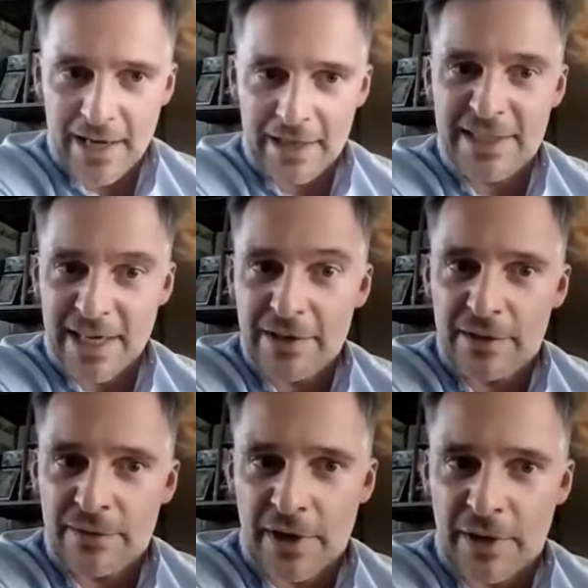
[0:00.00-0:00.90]
and check the
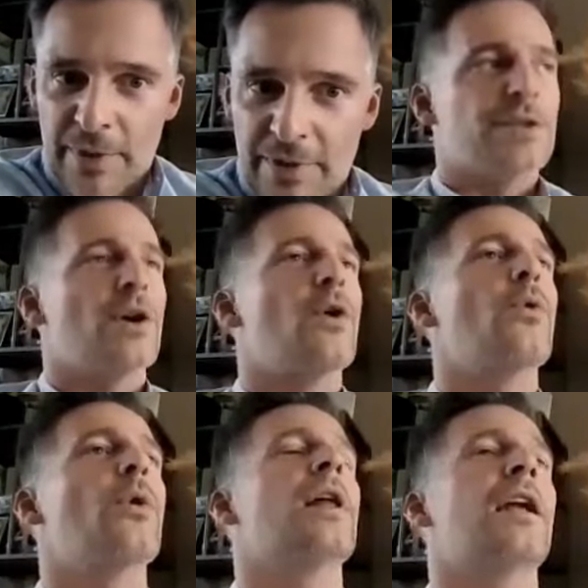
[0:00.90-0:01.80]
environment.
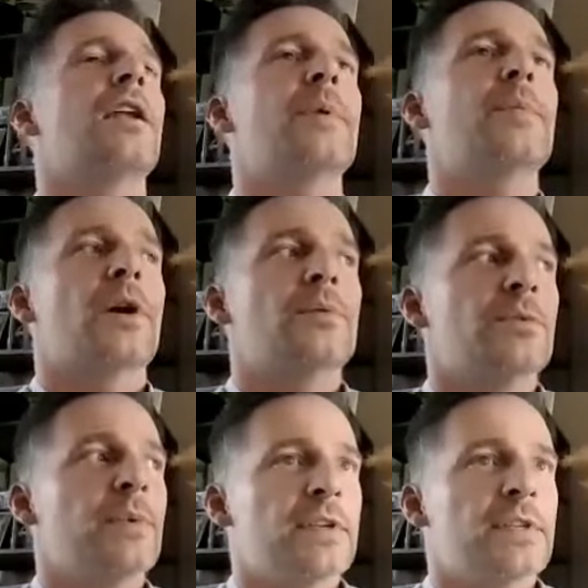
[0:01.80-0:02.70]
So a lot of people come
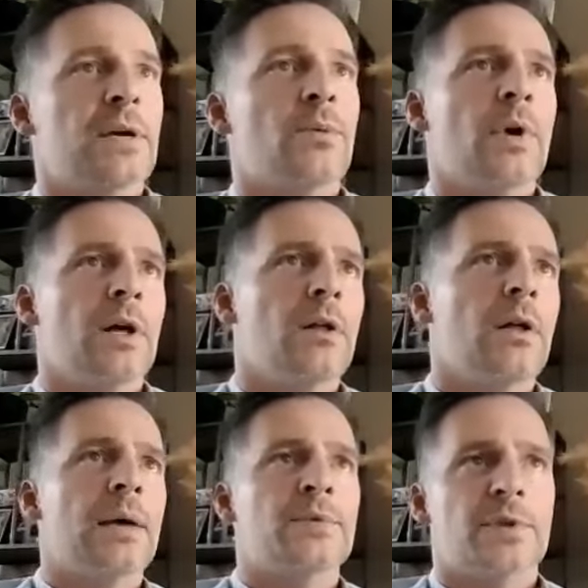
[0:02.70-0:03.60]
to me and they say,
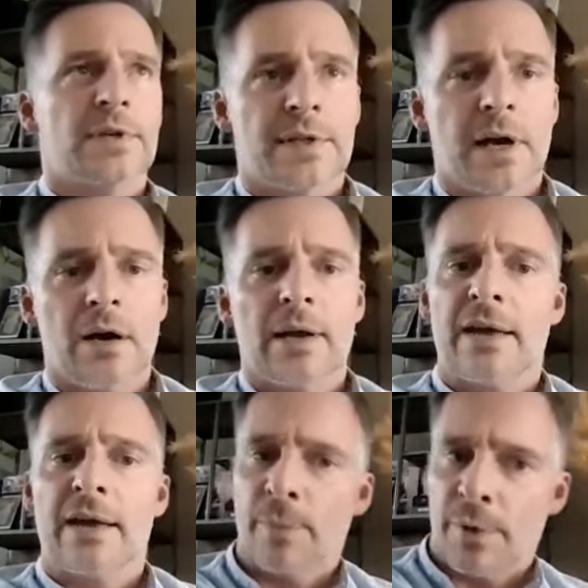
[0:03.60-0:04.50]
well, I'm stressed out, I
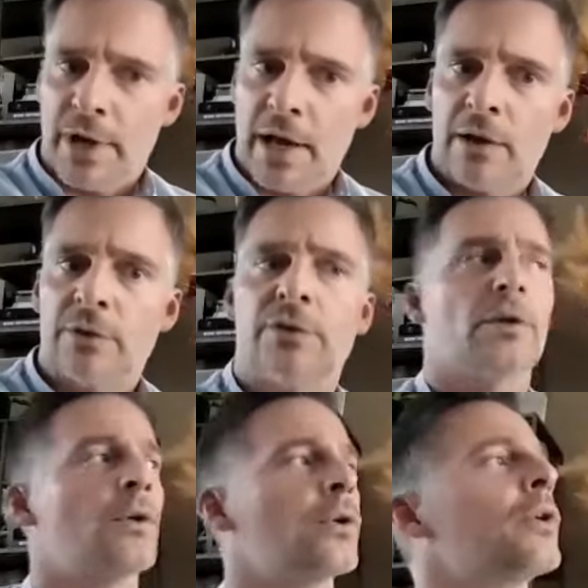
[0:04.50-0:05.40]
have a burnout
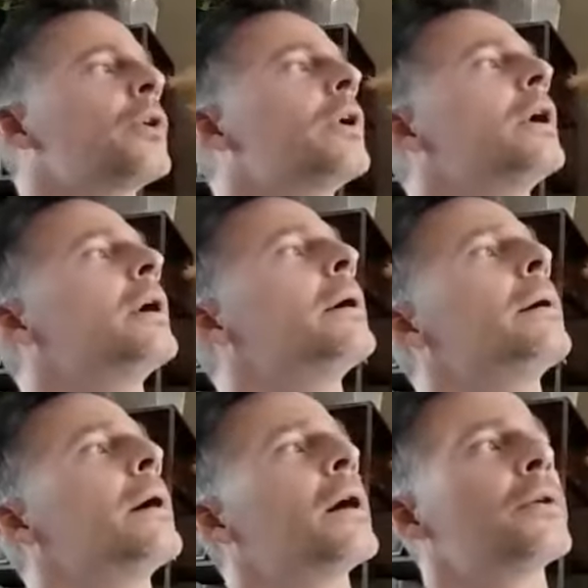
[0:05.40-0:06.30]
or
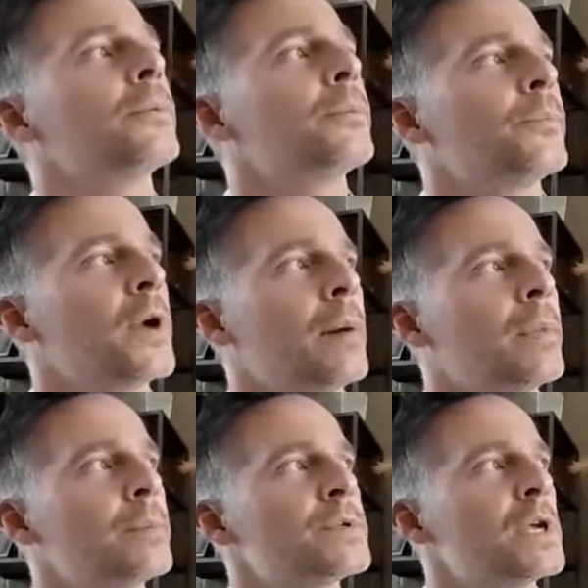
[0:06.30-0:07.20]
other
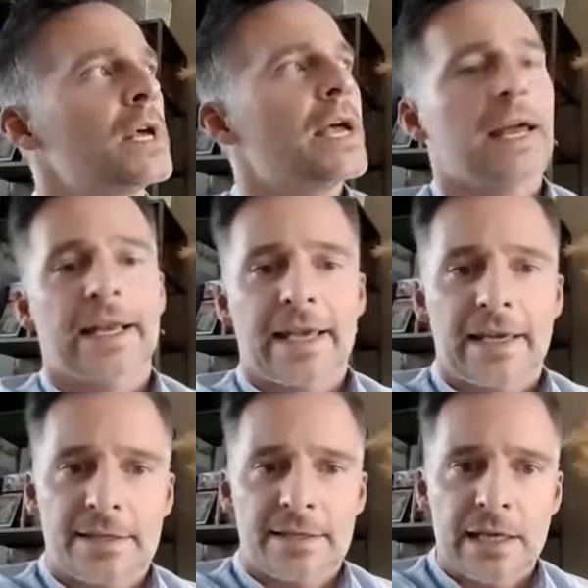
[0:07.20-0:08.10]
problems, and I
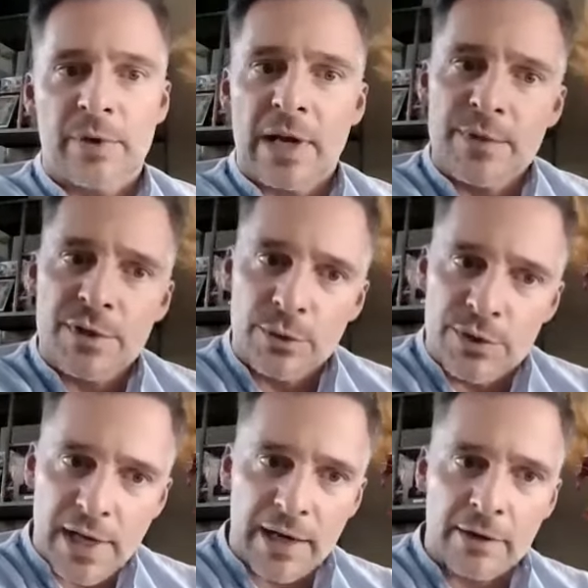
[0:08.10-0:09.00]
can't sleep, but I'm so
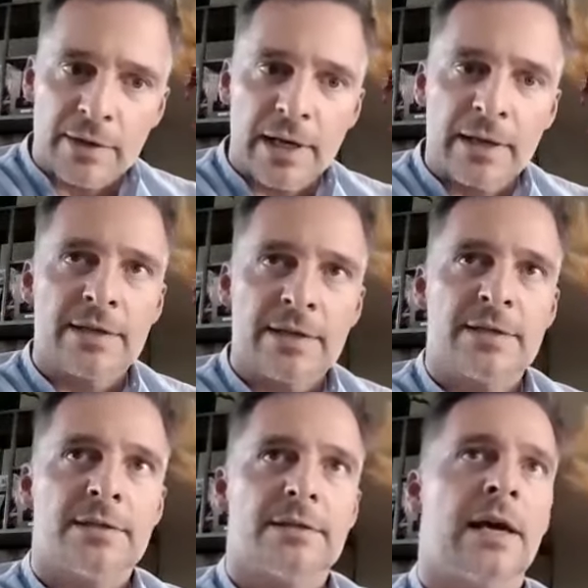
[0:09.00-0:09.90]
tired. And I
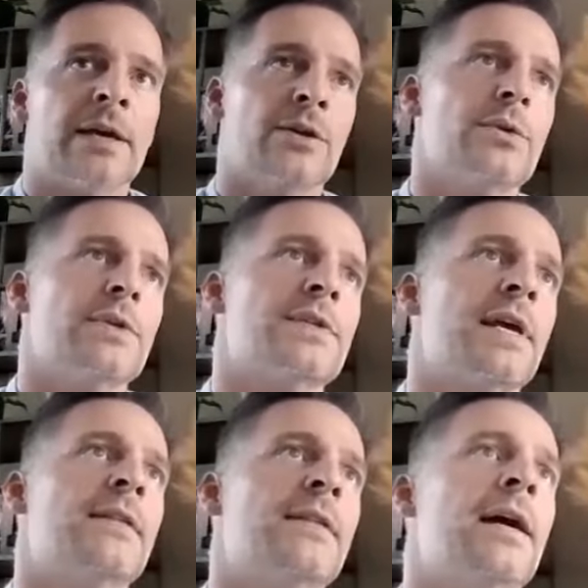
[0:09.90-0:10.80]
usually
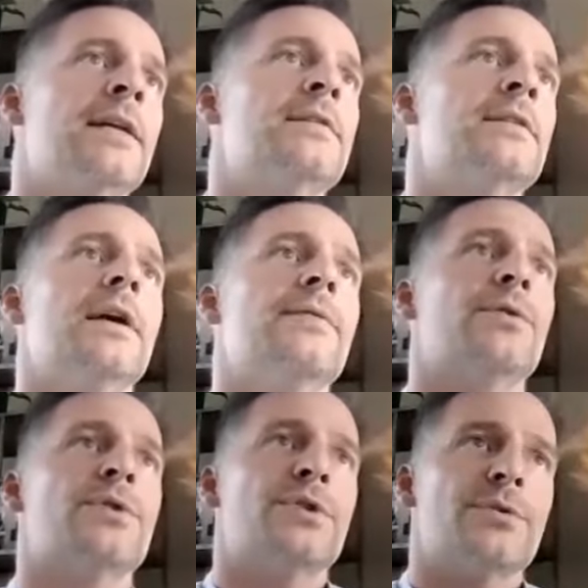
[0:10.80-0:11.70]
say that if
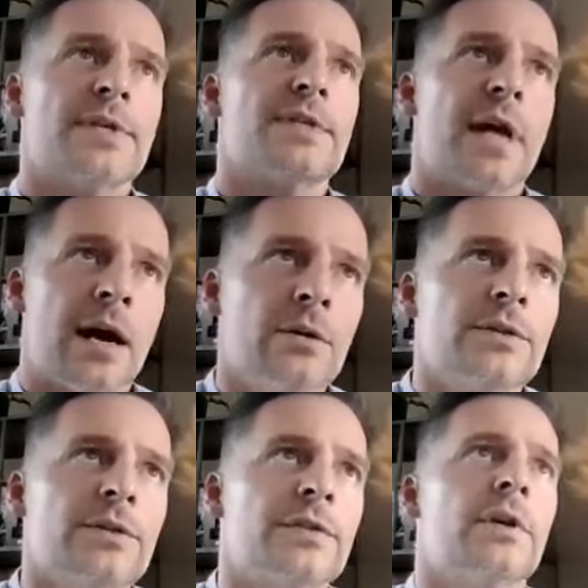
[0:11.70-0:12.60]
you're stressed
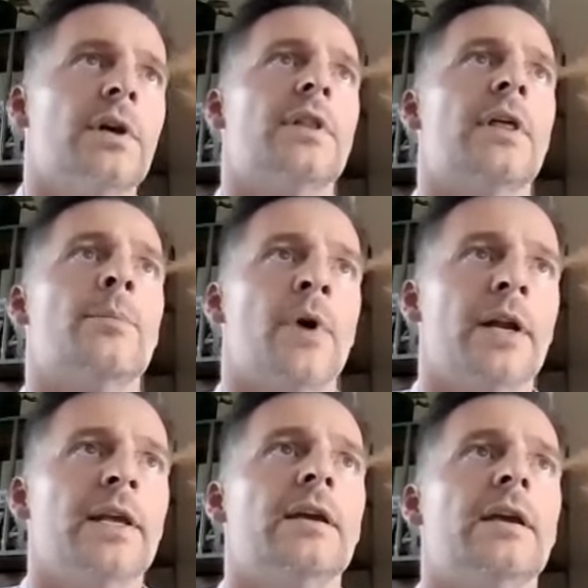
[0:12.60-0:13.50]
out, then the
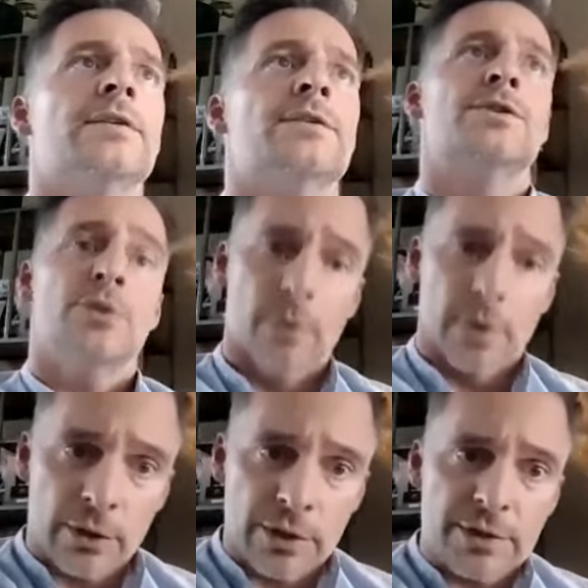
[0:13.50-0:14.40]
body is too
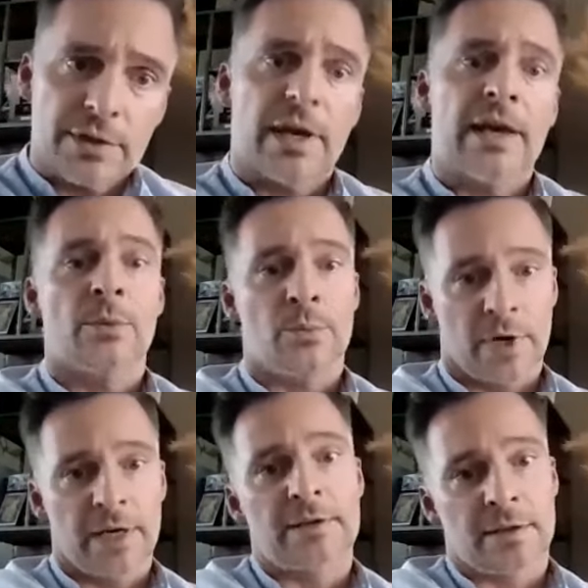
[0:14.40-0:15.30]
alert and the
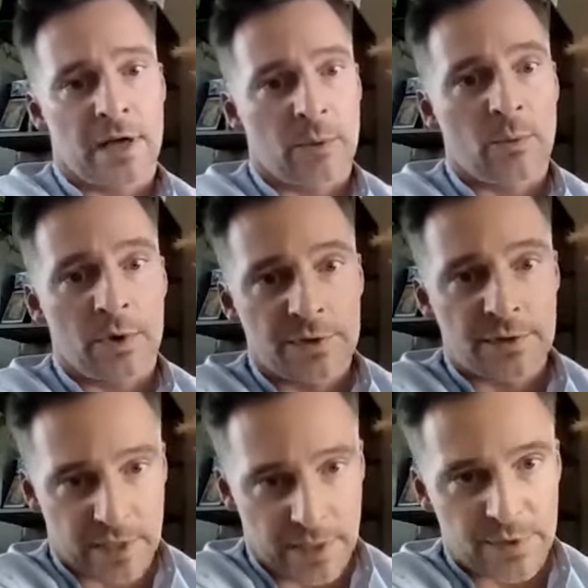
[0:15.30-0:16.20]
brain does not want to
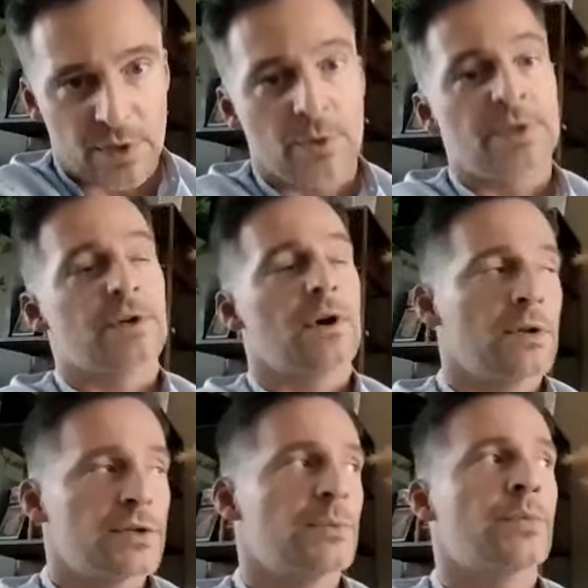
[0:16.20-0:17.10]
sleep. So it's
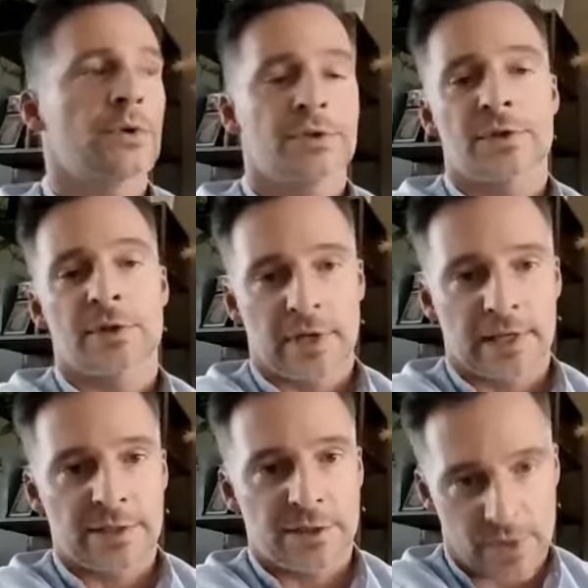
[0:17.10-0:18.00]
also important to look
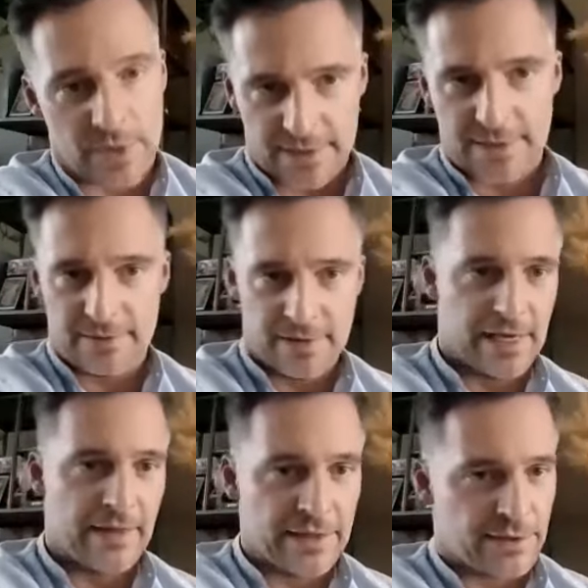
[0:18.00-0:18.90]
at stress.
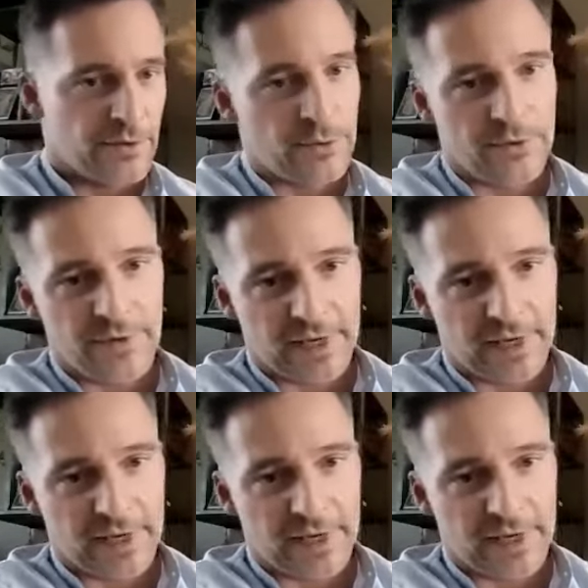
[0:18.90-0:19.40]
That's a third